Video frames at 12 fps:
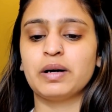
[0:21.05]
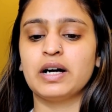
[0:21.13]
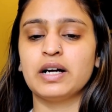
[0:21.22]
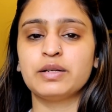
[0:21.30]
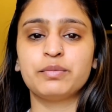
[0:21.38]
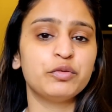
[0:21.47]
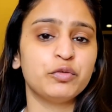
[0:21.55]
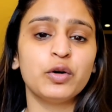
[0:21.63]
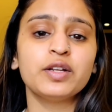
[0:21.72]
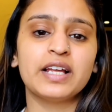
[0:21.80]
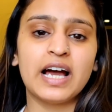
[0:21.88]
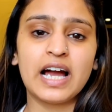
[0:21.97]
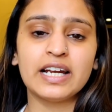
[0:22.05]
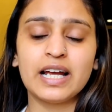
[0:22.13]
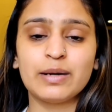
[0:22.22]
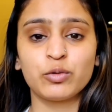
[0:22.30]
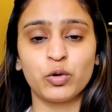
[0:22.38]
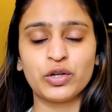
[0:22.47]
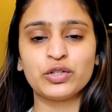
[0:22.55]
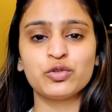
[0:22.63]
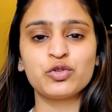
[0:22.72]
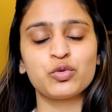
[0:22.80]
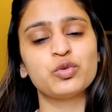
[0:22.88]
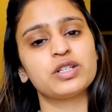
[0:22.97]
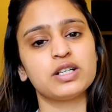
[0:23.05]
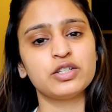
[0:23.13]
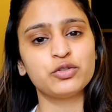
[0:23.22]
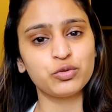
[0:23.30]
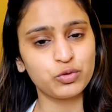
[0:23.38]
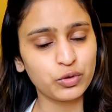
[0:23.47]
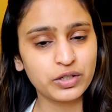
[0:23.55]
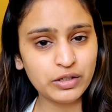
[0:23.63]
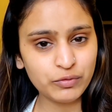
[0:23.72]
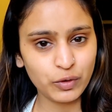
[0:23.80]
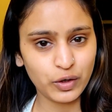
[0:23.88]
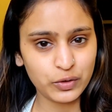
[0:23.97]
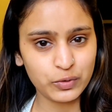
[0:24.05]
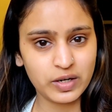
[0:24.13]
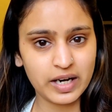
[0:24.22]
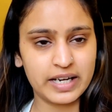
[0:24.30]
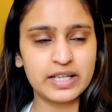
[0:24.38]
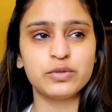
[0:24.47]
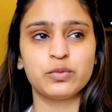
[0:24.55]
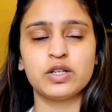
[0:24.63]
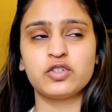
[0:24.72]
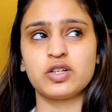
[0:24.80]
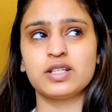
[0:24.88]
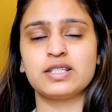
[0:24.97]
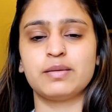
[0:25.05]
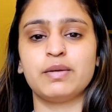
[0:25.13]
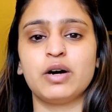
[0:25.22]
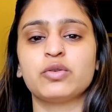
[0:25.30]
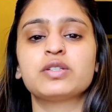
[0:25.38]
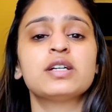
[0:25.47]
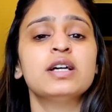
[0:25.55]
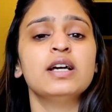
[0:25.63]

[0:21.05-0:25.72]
but before that I'm going to shoot a tutorial for you guys which is about